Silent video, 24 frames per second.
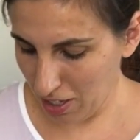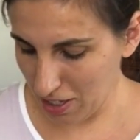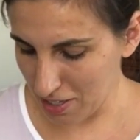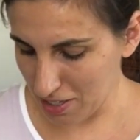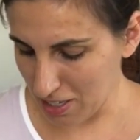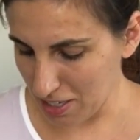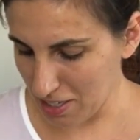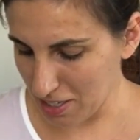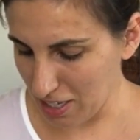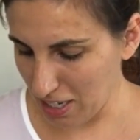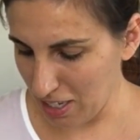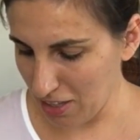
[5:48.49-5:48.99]

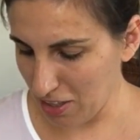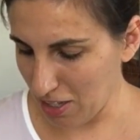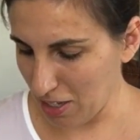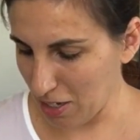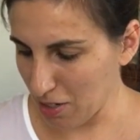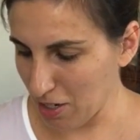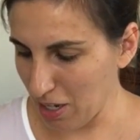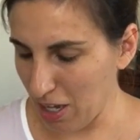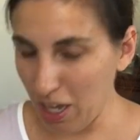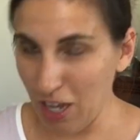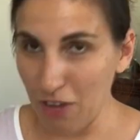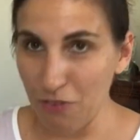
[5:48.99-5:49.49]
as I said
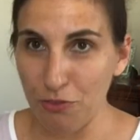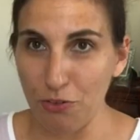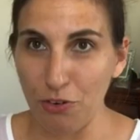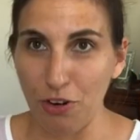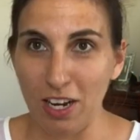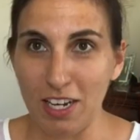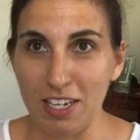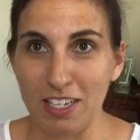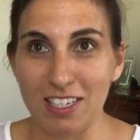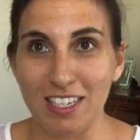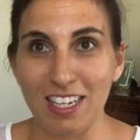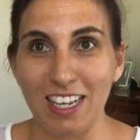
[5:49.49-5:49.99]
that a
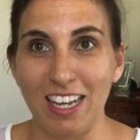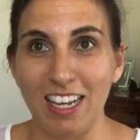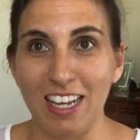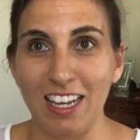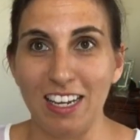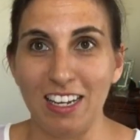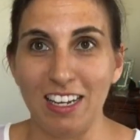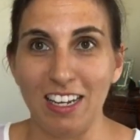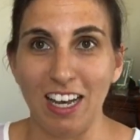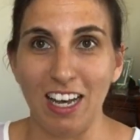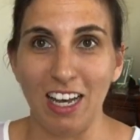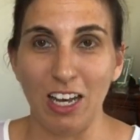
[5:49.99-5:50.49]
friend
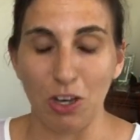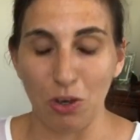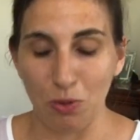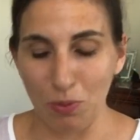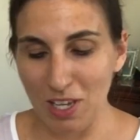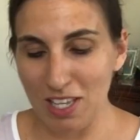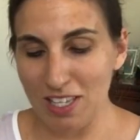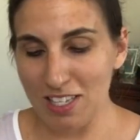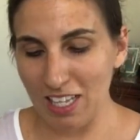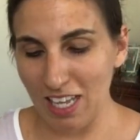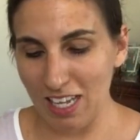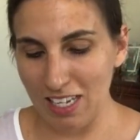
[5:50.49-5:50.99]
in
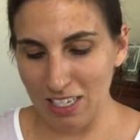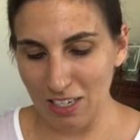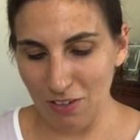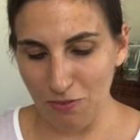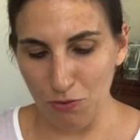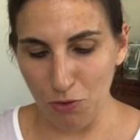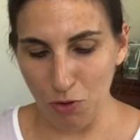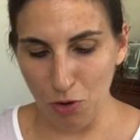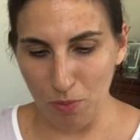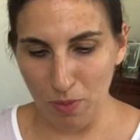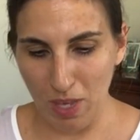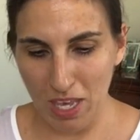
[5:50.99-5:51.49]
Queensland did
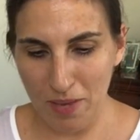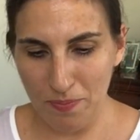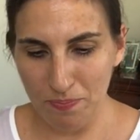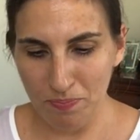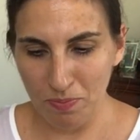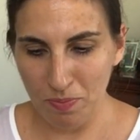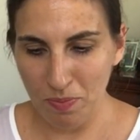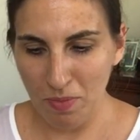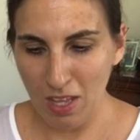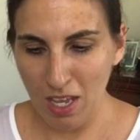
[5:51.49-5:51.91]
for me.